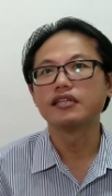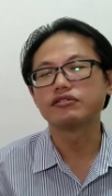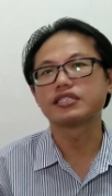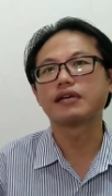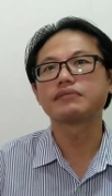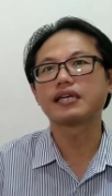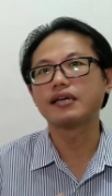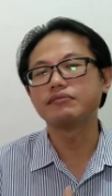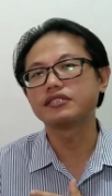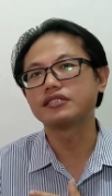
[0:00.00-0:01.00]
So
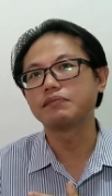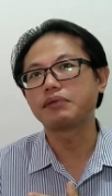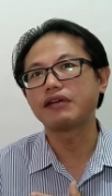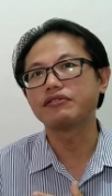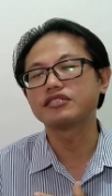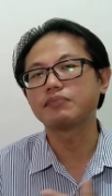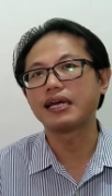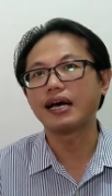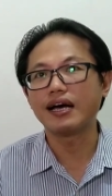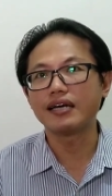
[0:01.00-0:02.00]
sometimes the parents
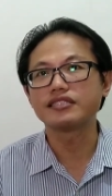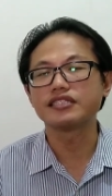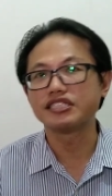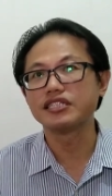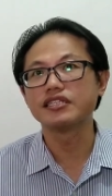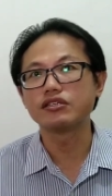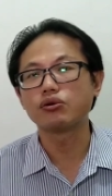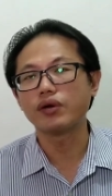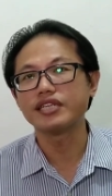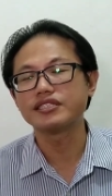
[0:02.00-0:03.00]
might ask a certain
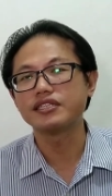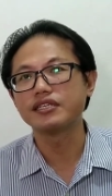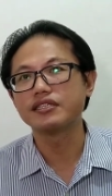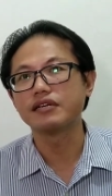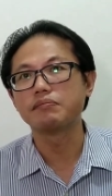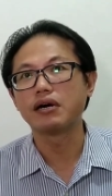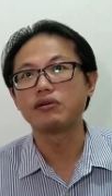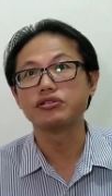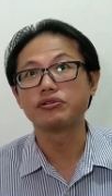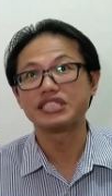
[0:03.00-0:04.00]
question
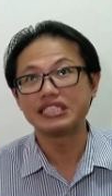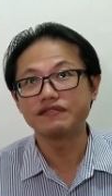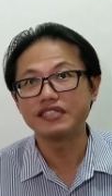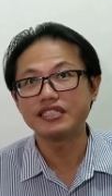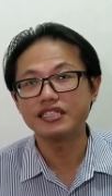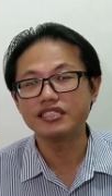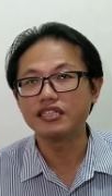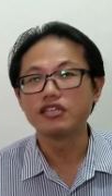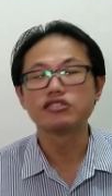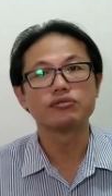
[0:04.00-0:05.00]
about your services,
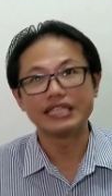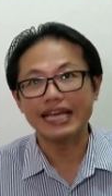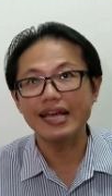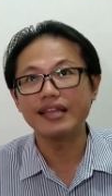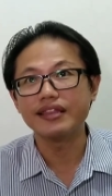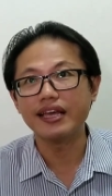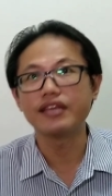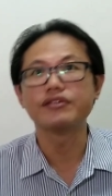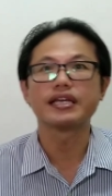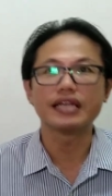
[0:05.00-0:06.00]
so there and there
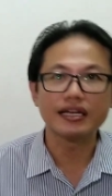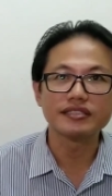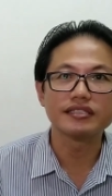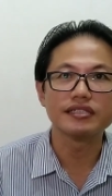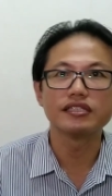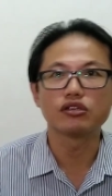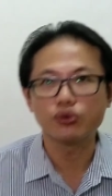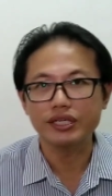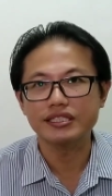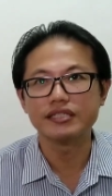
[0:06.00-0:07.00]
you can answer the
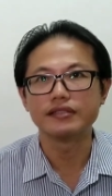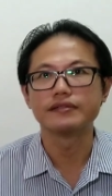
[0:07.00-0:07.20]
question.